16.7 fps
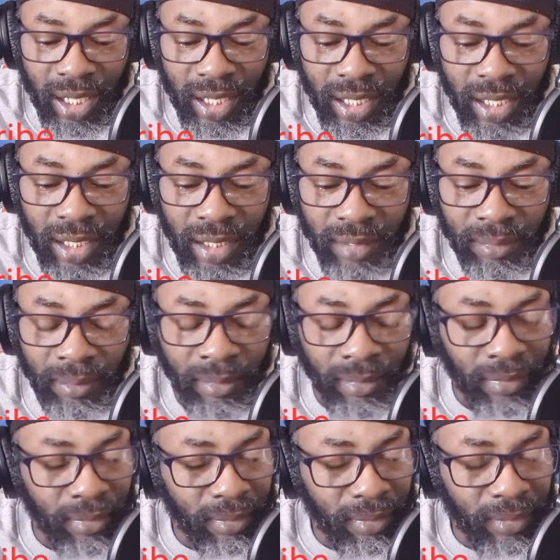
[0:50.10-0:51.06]
Seen?
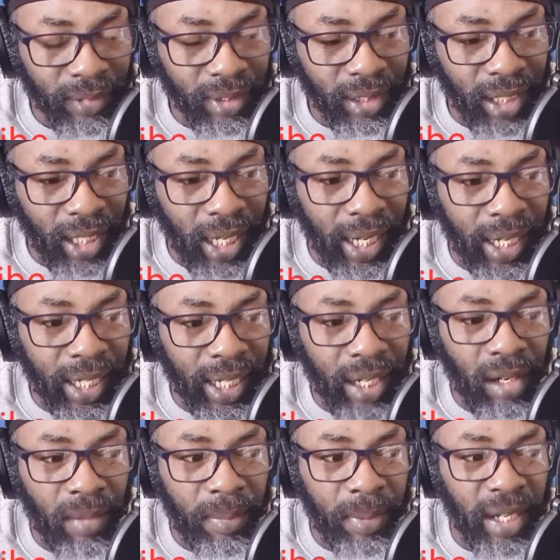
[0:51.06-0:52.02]
And
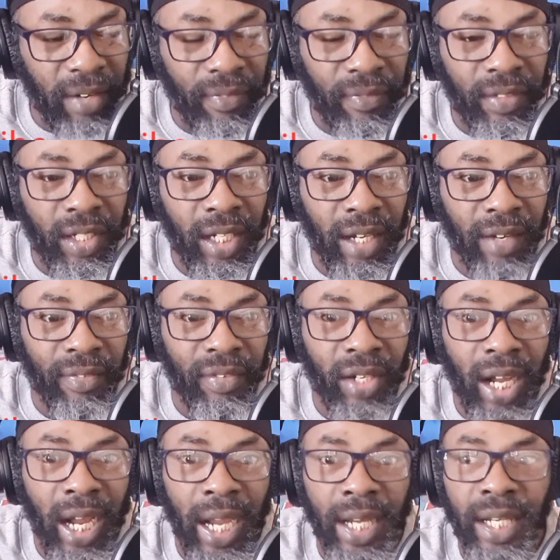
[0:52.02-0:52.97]
I will play a video
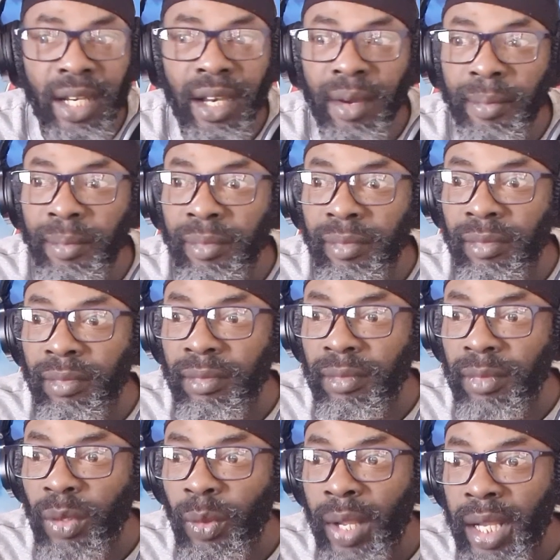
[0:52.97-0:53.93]
for the item
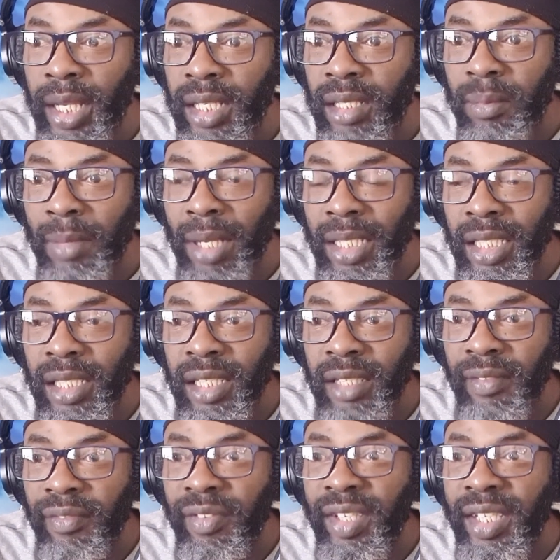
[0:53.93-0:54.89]
where His
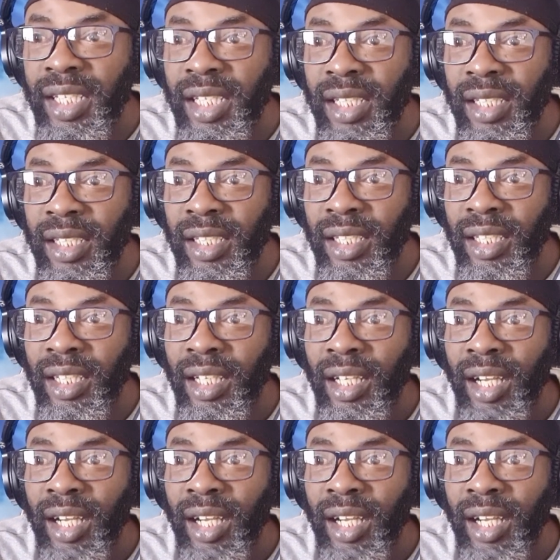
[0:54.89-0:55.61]
Majesty visit